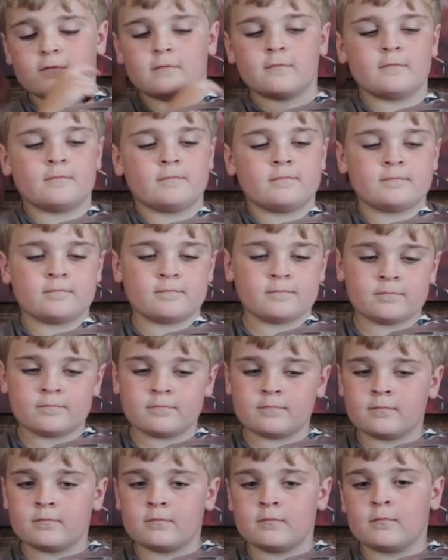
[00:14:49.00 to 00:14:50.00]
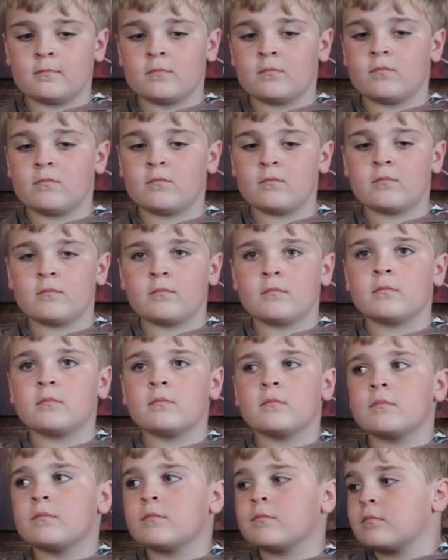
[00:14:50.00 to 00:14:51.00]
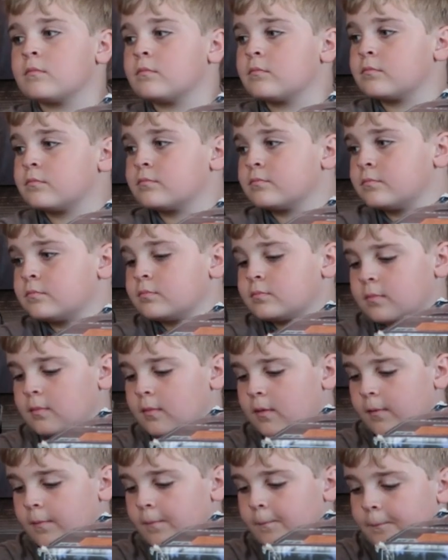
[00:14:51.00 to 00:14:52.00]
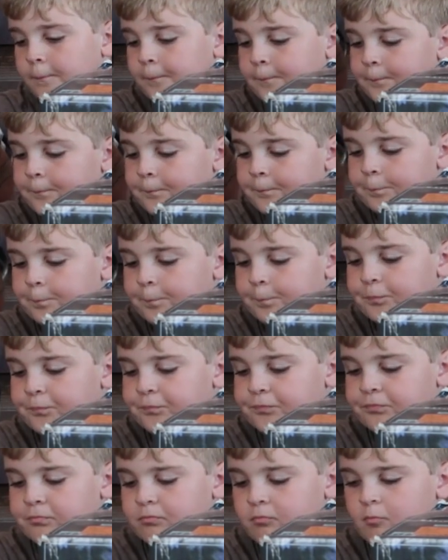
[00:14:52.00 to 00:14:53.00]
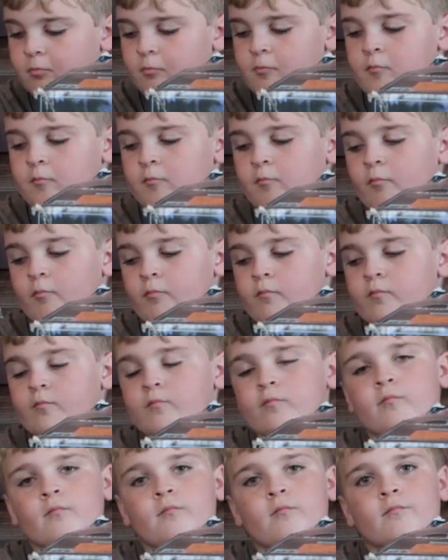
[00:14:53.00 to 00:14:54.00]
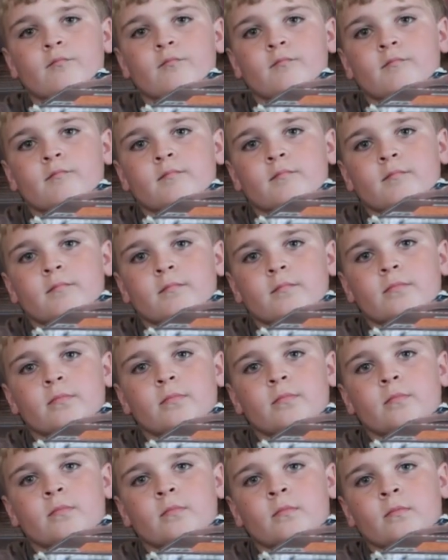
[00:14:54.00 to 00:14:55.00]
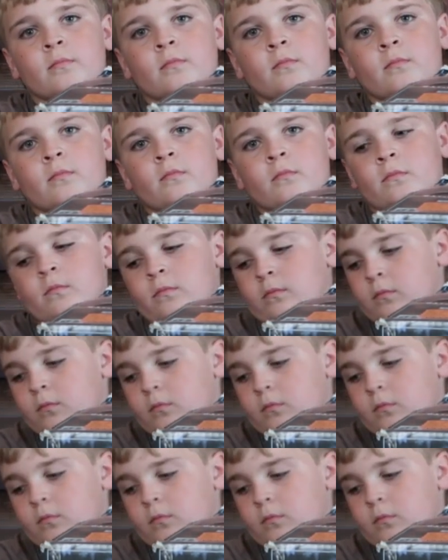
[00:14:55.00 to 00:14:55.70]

(not speaking)